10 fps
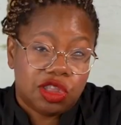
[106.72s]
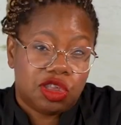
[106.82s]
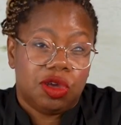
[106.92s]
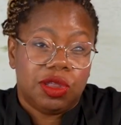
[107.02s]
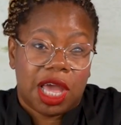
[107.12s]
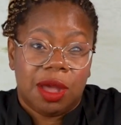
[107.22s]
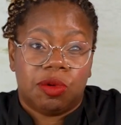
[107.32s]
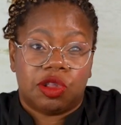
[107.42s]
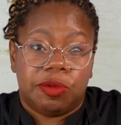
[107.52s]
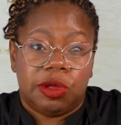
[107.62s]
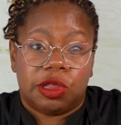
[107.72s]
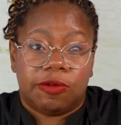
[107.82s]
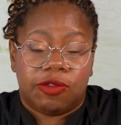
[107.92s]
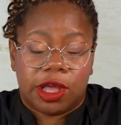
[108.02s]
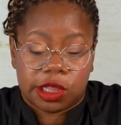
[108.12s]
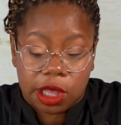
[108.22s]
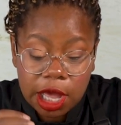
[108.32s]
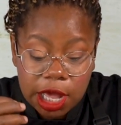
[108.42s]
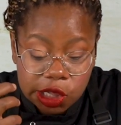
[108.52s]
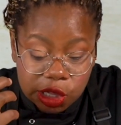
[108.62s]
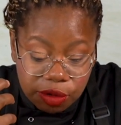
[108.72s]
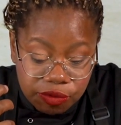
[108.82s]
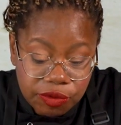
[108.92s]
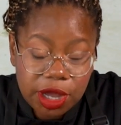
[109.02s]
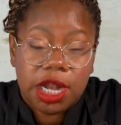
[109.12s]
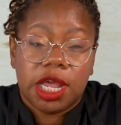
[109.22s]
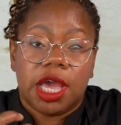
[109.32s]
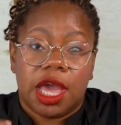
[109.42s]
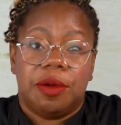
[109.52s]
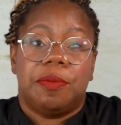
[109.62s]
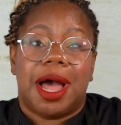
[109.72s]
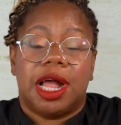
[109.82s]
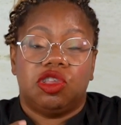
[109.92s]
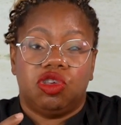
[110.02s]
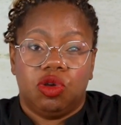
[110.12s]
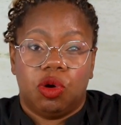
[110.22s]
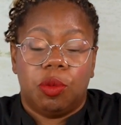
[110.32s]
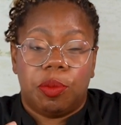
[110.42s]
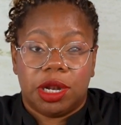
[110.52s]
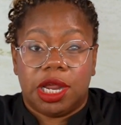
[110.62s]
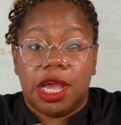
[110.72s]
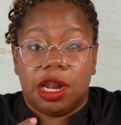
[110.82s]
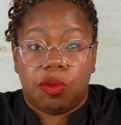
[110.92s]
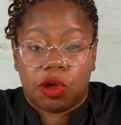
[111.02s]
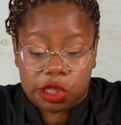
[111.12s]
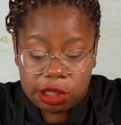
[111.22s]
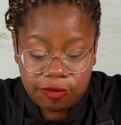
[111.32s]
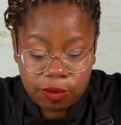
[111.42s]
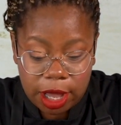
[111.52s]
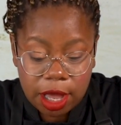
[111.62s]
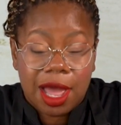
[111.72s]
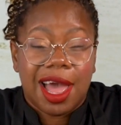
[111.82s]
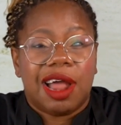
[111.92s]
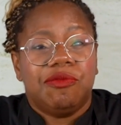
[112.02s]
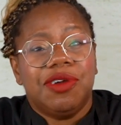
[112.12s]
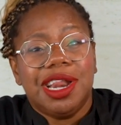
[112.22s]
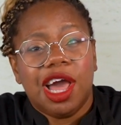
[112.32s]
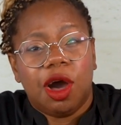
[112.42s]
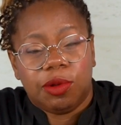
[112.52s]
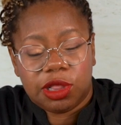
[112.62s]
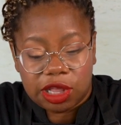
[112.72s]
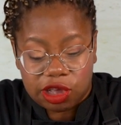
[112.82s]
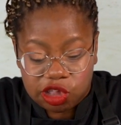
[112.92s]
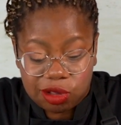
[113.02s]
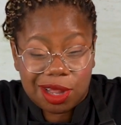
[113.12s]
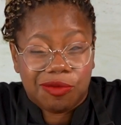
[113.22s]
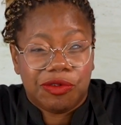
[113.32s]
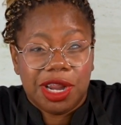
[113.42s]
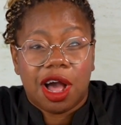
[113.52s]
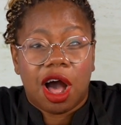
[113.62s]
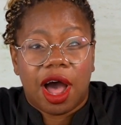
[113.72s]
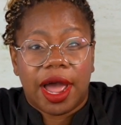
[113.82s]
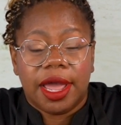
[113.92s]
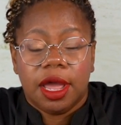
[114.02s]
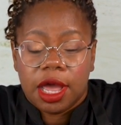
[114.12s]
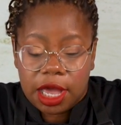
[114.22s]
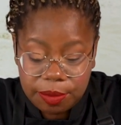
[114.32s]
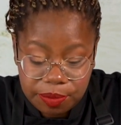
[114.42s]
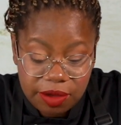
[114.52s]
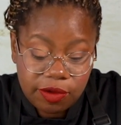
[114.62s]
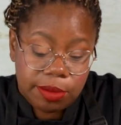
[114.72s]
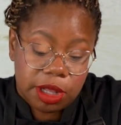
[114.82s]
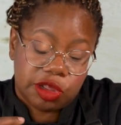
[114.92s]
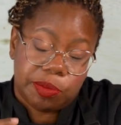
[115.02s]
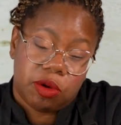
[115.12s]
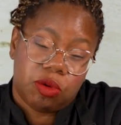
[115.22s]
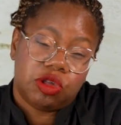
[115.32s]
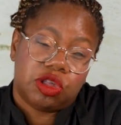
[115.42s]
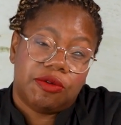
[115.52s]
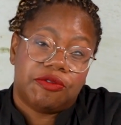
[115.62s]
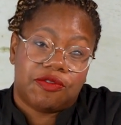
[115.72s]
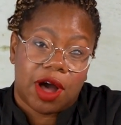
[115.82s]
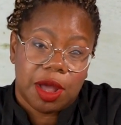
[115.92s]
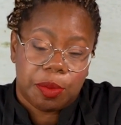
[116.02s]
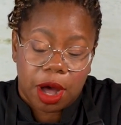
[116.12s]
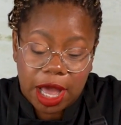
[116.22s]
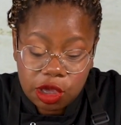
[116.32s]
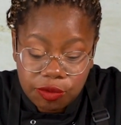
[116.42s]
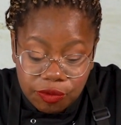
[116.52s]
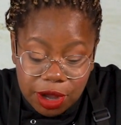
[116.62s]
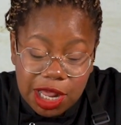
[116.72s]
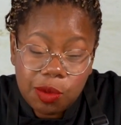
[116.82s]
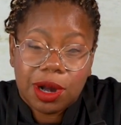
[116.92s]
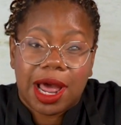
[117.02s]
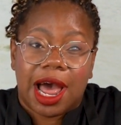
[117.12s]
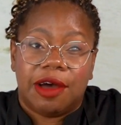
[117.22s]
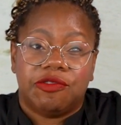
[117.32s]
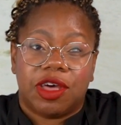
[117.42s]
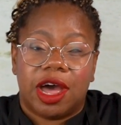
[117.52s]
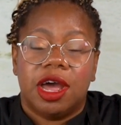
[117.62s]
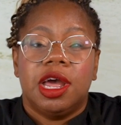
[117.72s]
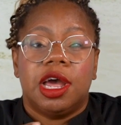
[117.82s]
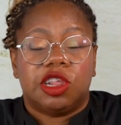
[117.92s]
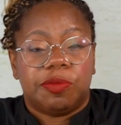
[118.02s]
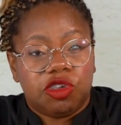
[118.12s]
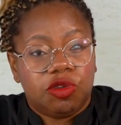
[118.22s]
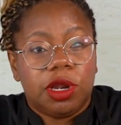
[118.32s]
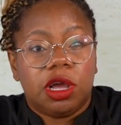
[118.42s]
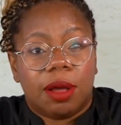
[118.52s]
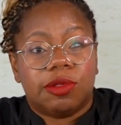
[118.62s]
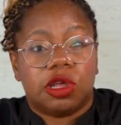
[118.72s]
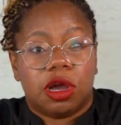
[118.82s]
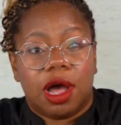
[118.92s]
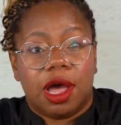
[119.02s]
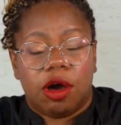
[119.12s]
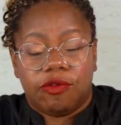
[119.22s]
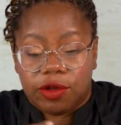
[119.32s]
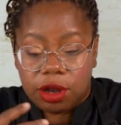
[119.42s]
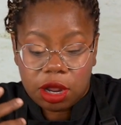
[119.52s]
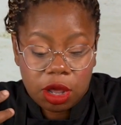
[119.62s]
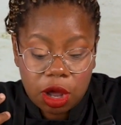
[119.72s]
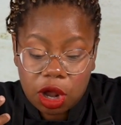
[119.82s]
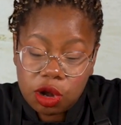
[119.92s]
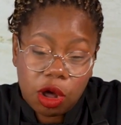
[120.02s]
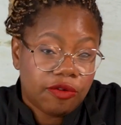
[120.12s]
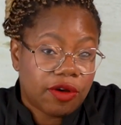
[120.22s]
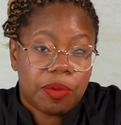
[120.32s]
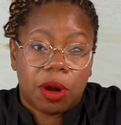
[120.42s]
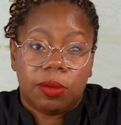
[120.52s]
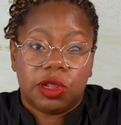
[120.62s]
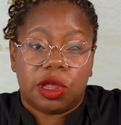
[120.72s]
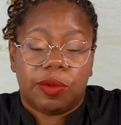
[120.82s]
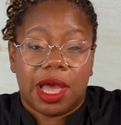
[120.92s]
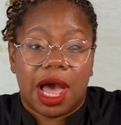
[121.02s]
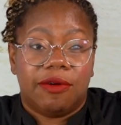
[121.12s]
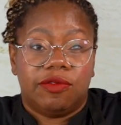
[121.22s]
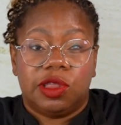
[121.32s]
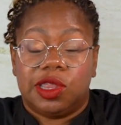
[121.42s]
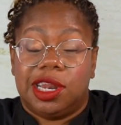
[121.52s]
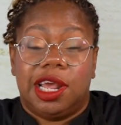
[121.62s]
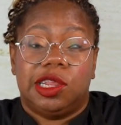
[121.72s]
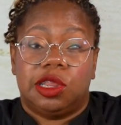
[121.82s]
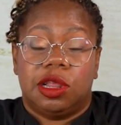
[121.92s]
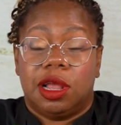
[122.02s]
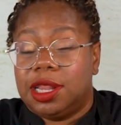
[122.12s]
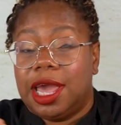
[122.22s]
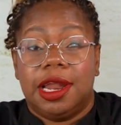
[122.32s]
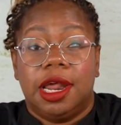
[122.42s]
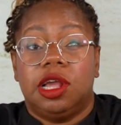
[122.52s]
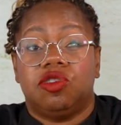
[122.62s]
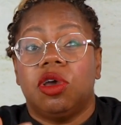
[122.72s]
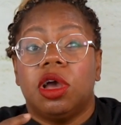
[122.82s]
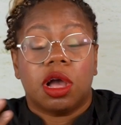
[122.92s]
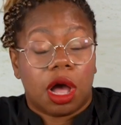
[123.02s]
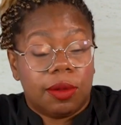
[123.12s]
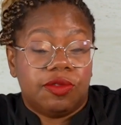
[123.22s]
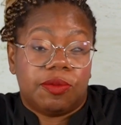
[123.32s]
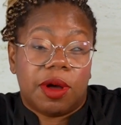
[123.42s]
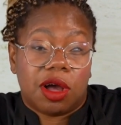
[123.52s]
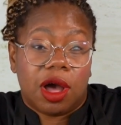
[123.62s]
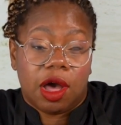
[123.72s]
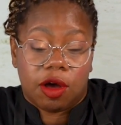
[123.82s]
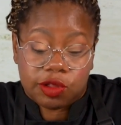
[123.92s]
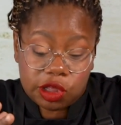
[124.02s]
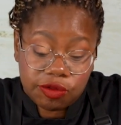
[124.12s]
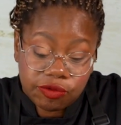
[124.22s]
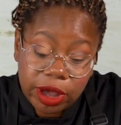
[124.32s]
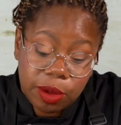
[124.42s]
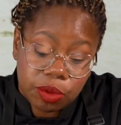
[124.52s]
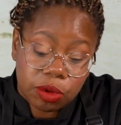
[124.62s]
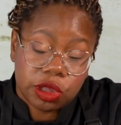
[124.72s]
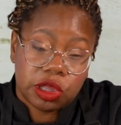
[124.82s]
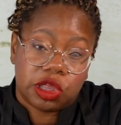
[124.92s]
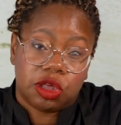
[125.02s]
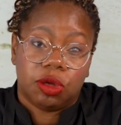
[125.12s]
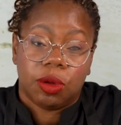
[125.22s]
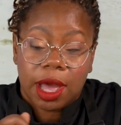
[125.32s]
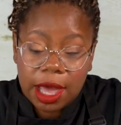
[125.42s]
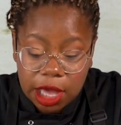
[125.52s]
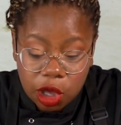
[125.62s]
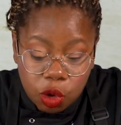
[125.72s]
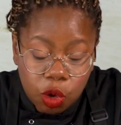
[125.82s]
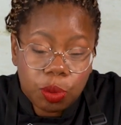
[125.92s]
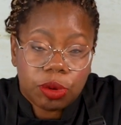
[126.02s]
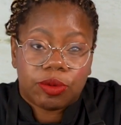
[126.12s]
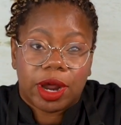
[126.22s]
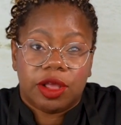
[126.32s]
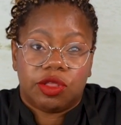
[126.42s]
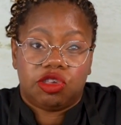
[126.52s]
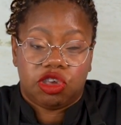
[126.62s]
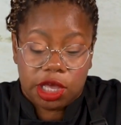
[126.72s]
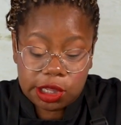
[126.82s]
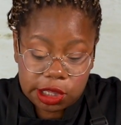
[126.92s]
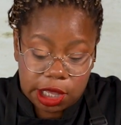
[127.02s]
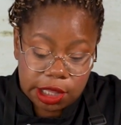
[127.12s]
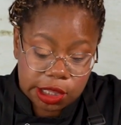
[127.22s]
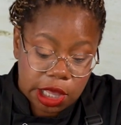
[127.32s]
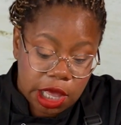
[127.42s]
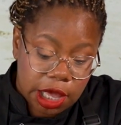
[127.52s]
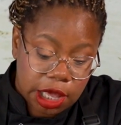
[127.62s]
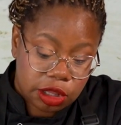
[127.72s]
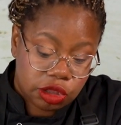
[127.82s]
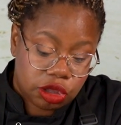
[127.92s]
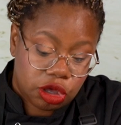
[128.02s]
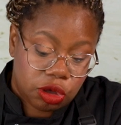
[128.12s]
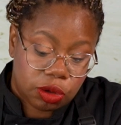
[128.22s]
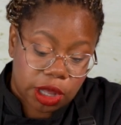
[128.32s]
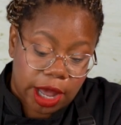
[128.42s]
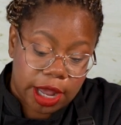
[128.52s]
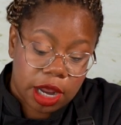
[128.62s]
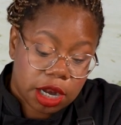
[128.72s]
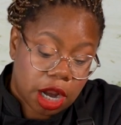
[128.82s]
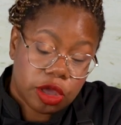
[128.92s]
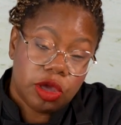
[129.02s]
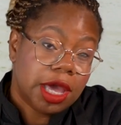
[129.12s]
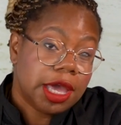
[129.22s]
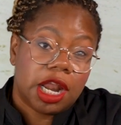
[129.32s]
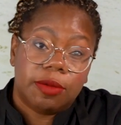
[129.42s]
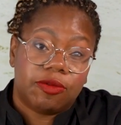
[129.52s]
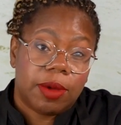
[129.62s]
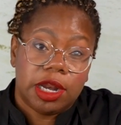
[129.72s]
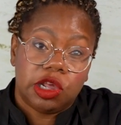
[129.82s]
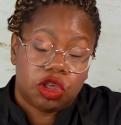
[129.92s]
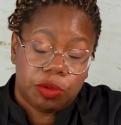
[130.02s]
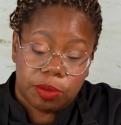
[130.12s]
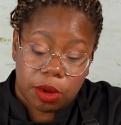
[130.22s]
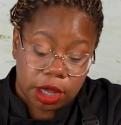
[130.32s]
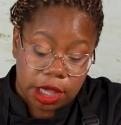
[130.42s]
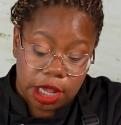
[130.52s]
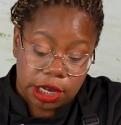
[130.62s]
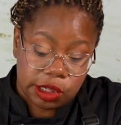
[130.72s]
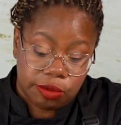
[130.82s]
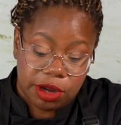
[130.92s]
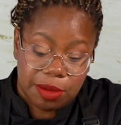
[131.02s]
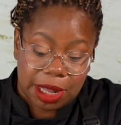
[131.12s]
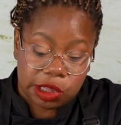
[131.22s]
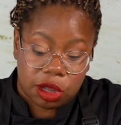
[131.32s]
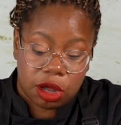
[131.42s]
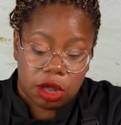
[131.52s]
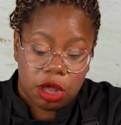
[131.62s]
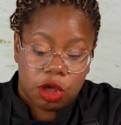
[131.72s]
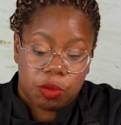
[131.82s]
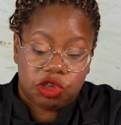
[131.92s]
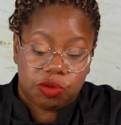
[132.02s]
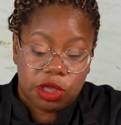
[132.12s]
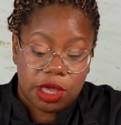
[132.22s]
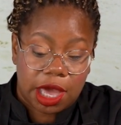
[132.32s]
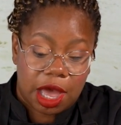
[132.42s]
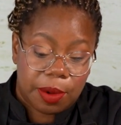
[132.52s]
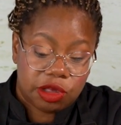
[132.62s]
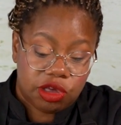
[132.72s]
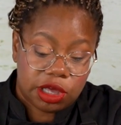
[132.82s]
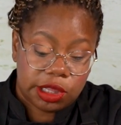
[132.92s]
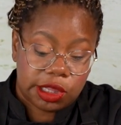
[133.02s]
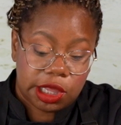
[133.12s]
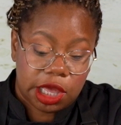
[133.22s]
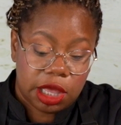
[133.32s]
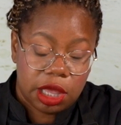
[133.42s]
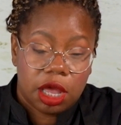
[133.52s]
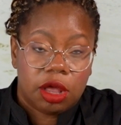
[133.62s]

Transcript: 2 tablespoons of this is going to really impact your body in a positive way and really help your digestion. They're really high in B vitamins but also fiber, and you really want to have that, especially when it comes to gut health. And a lot of our problems that we have in today's day and age comes from our gut health. So it's very important to incorporate the chia seeds into your diet. Now you can get them from any supermarket. It doesn't really matter which one you get, but as you can see,